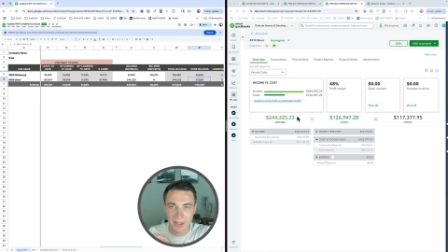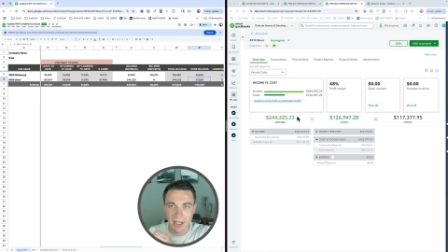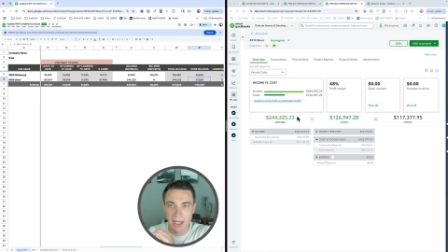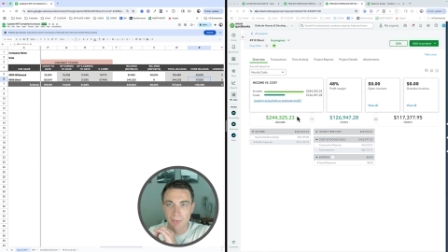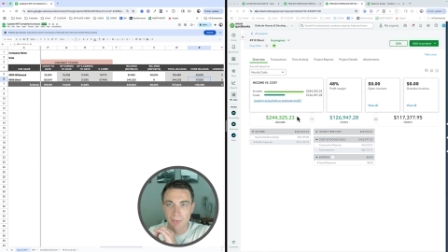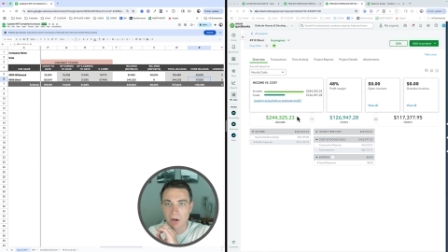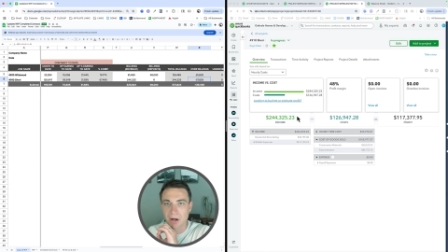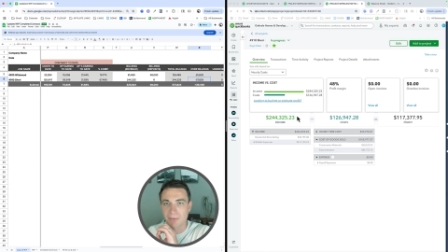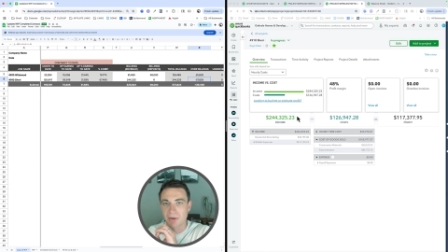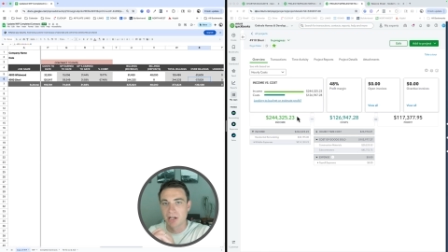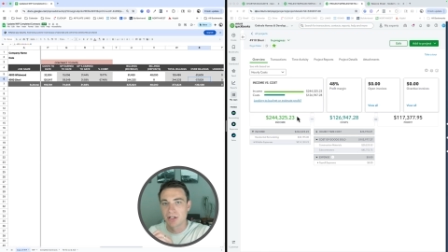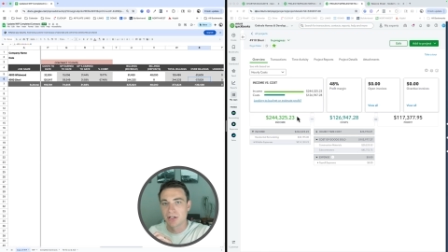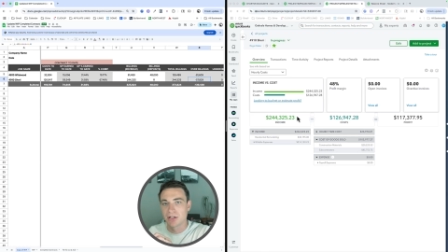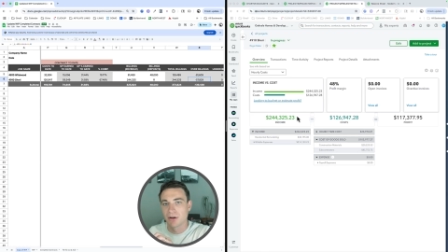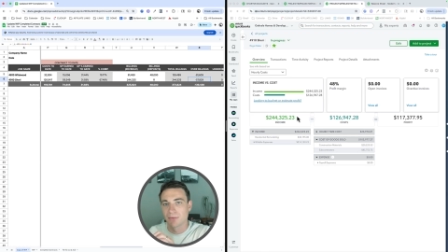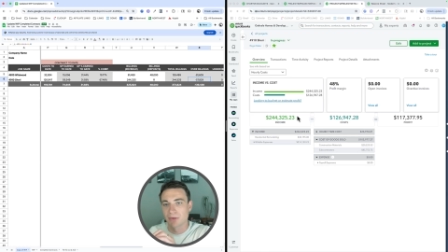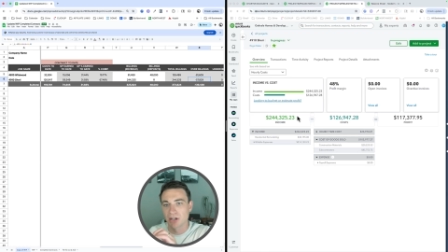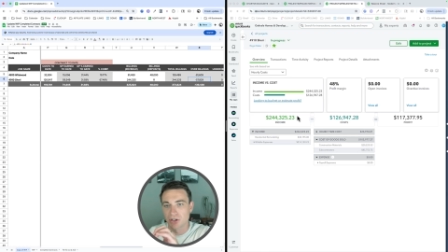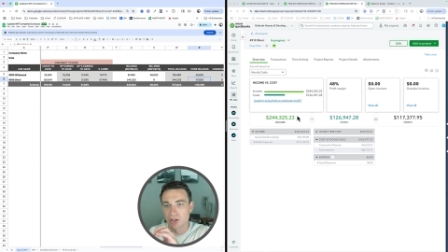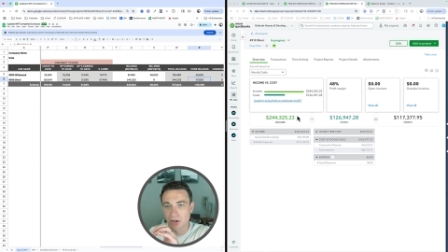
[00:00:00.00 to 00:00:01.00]
And what I'm gonna do,
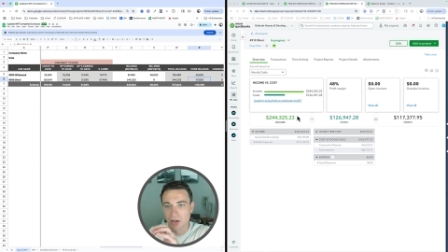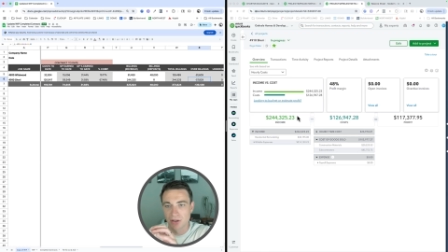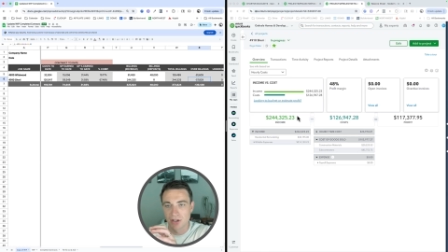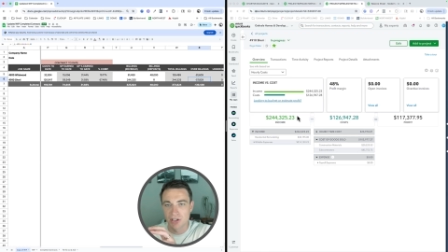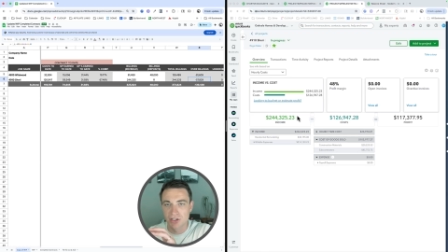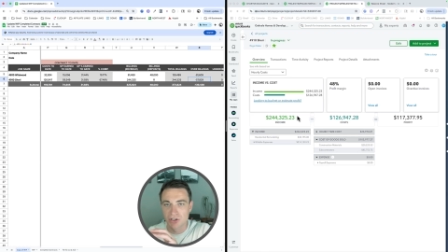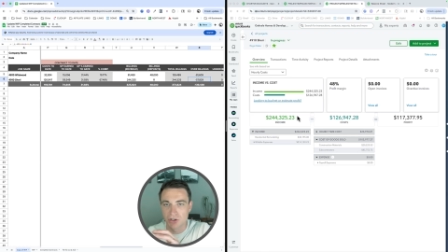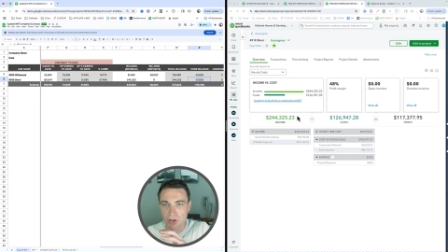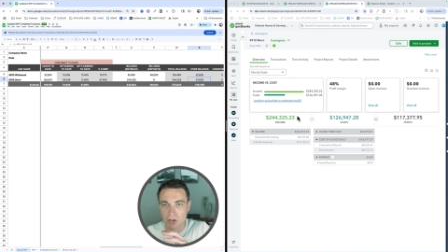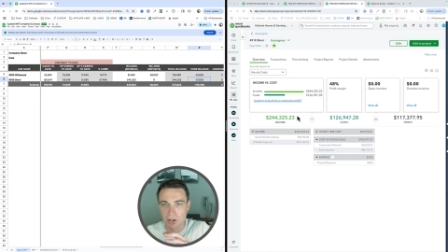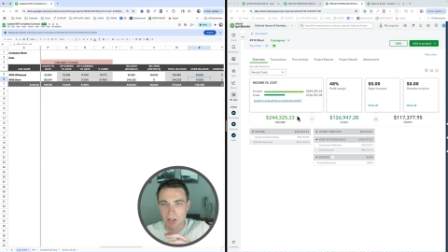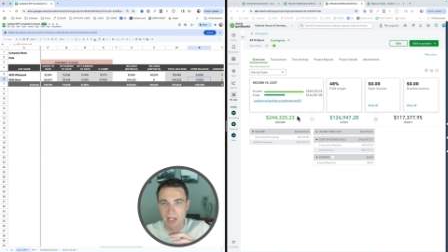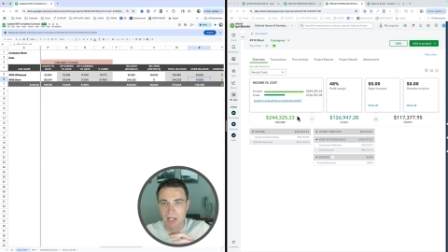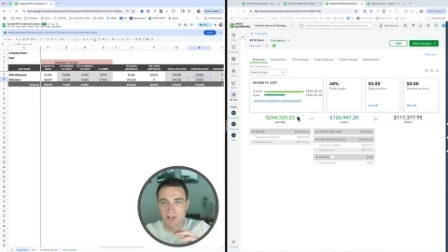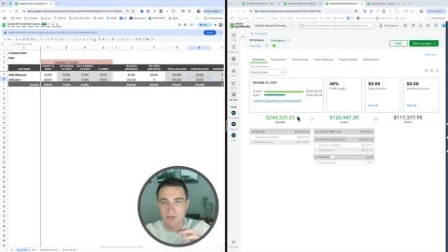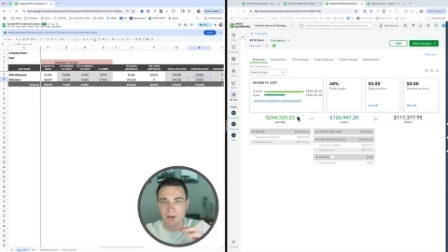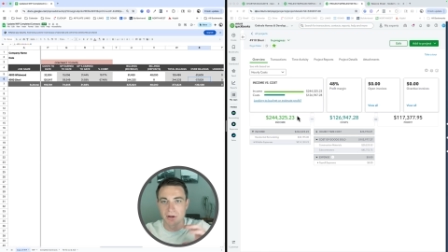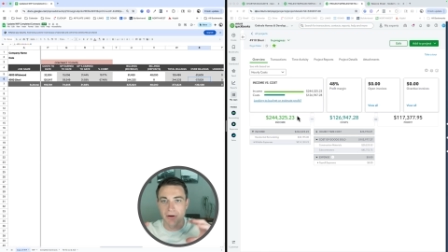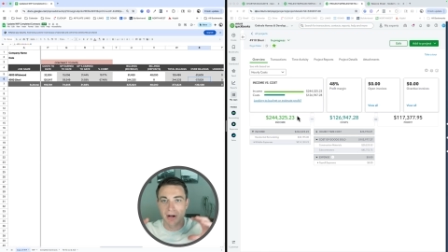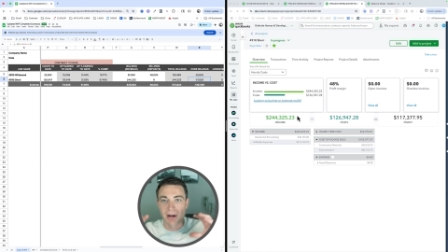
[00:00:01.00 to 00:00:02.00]
I'm gonna show you this journal
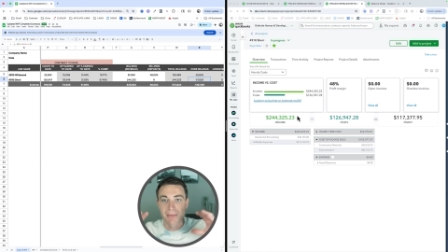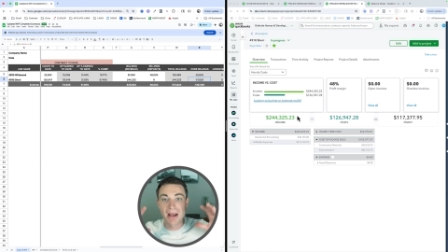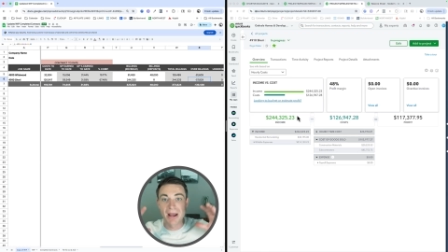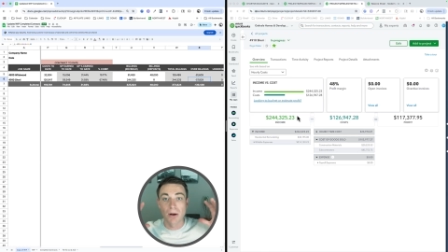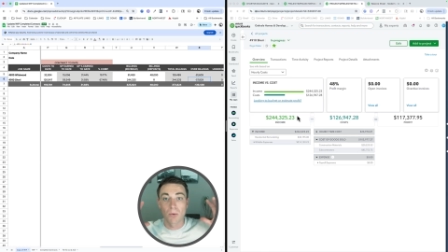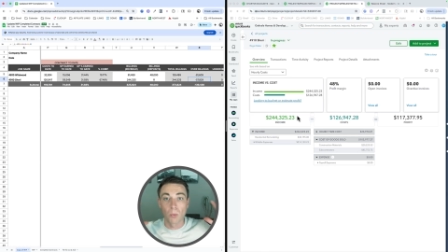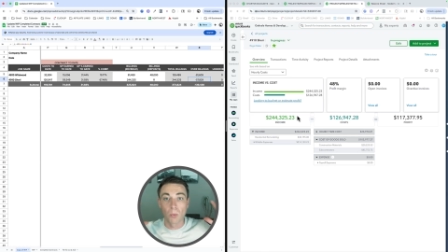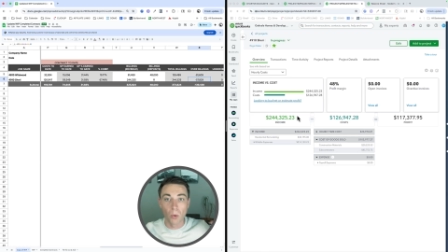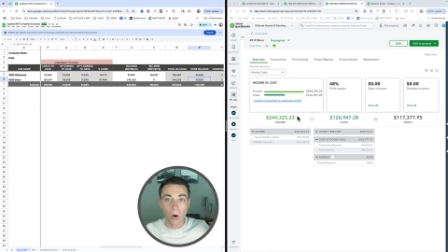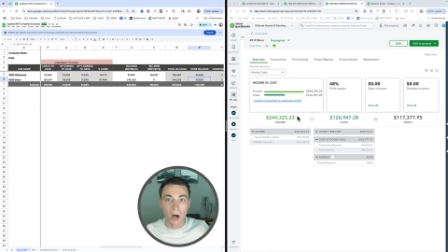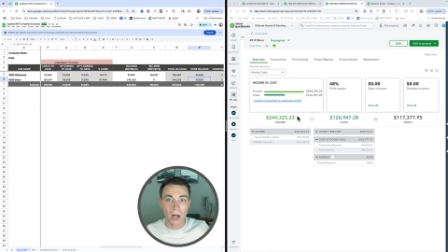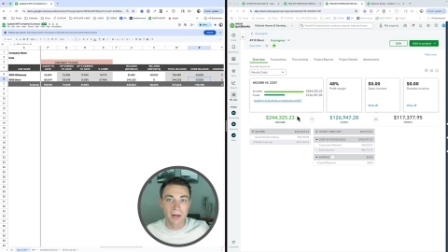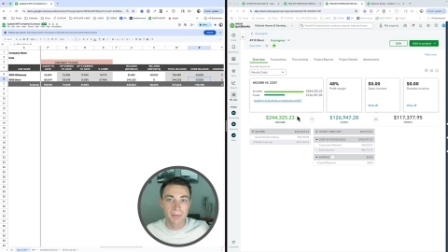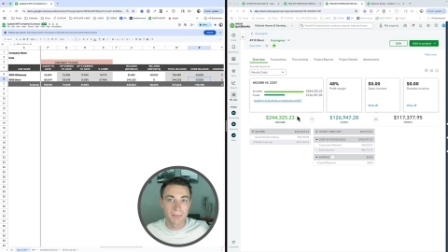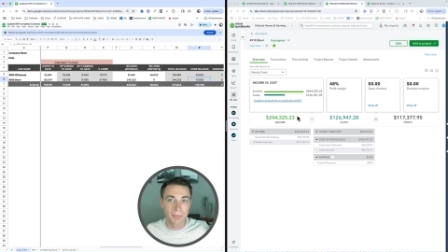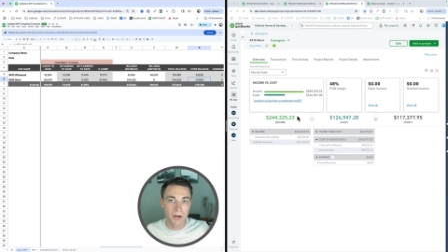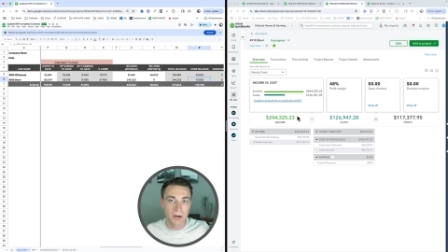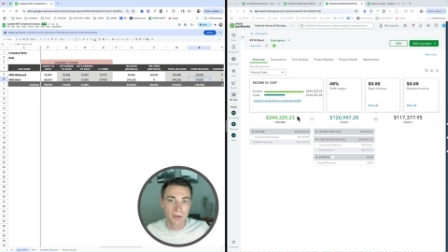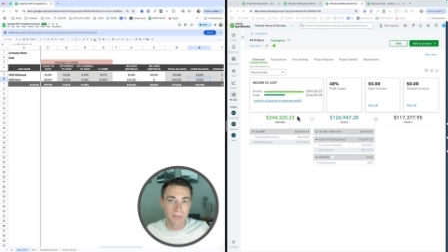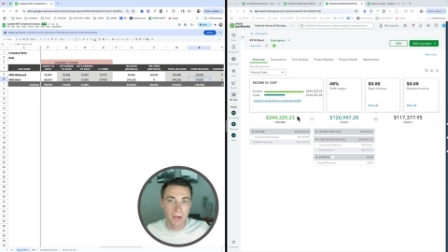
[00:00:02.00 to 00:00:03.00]
entry. We're gonna make one
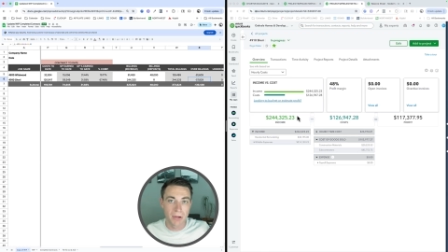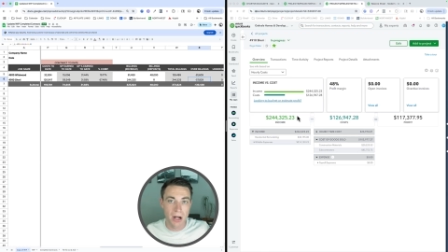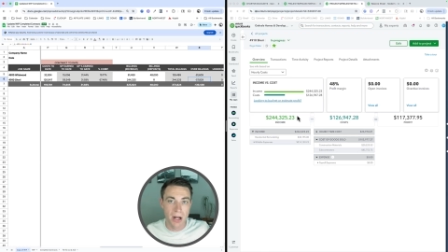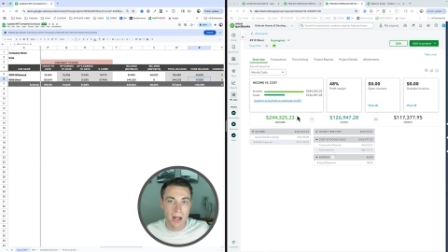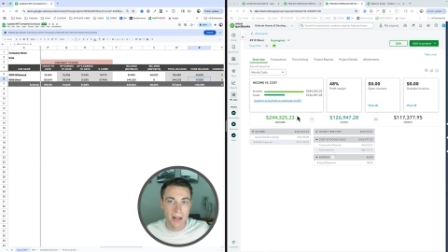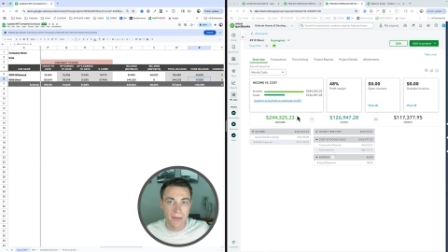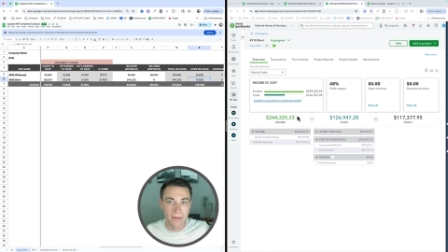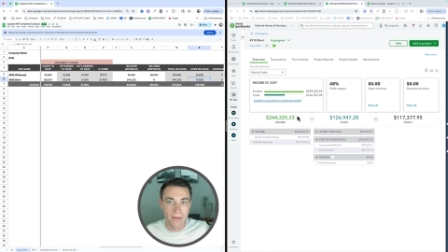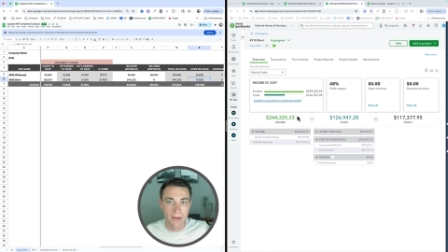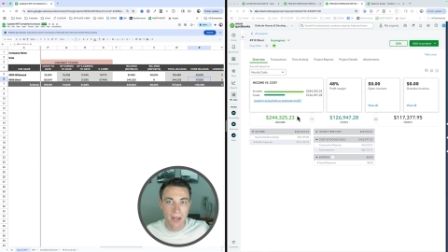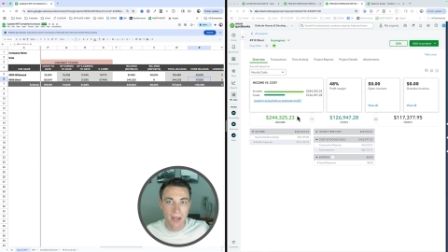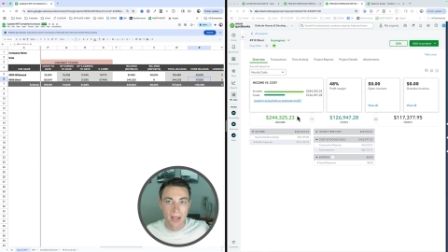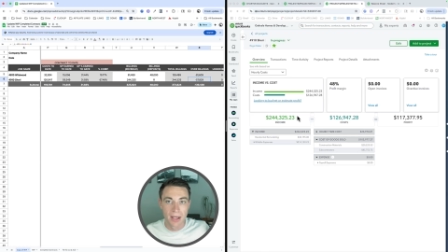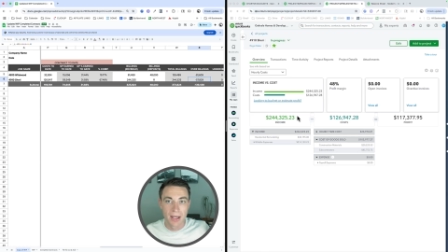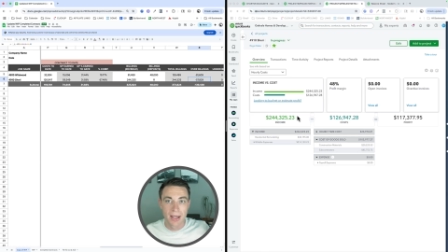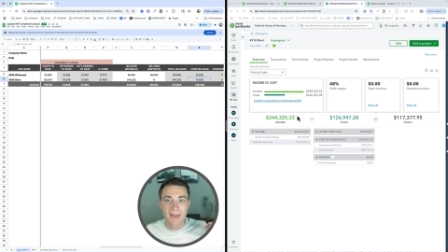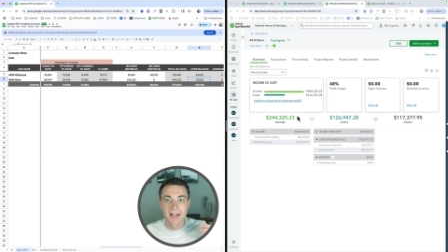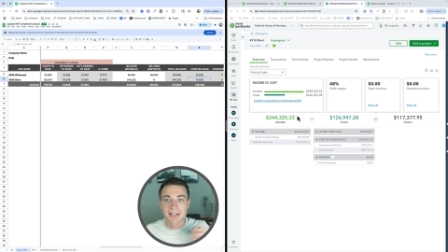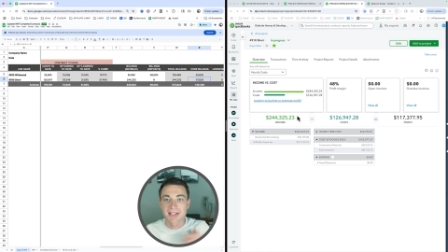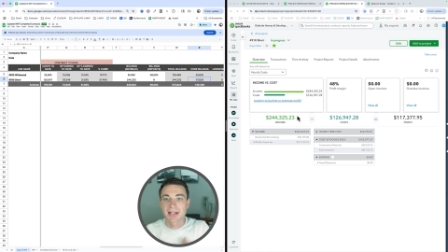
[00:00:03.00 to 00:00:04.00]
per month.
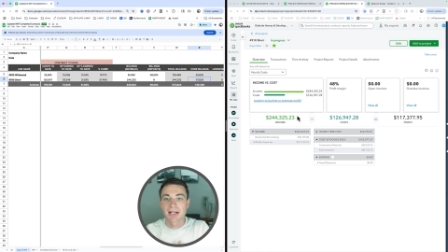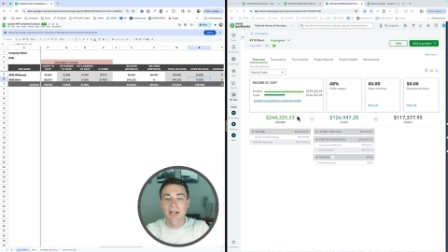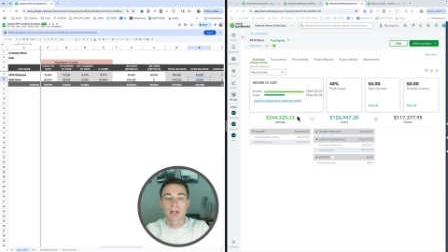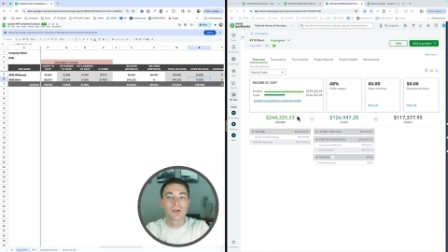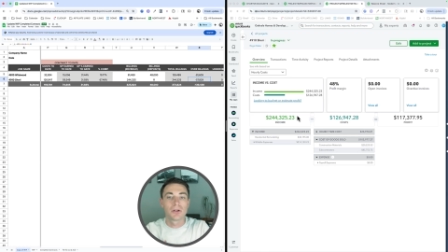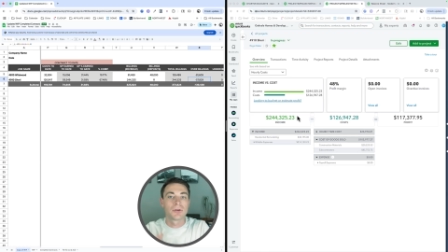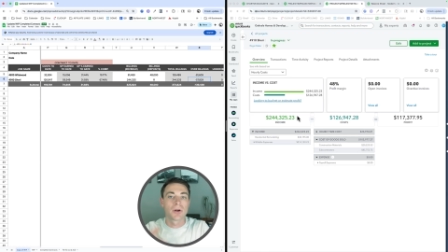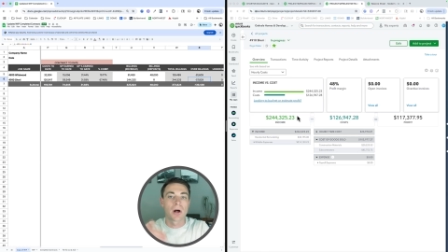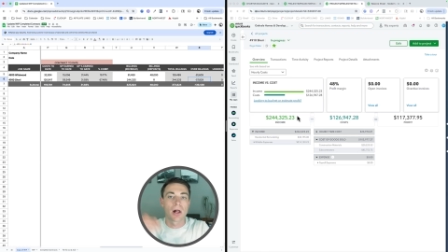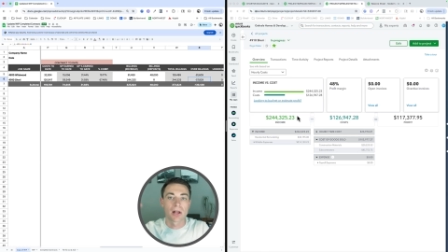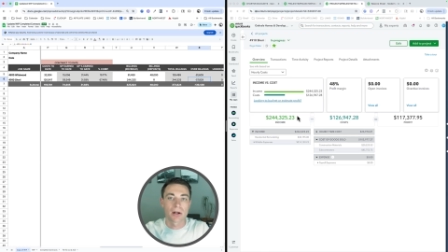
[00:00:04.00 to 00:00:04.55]
That's gonna include all our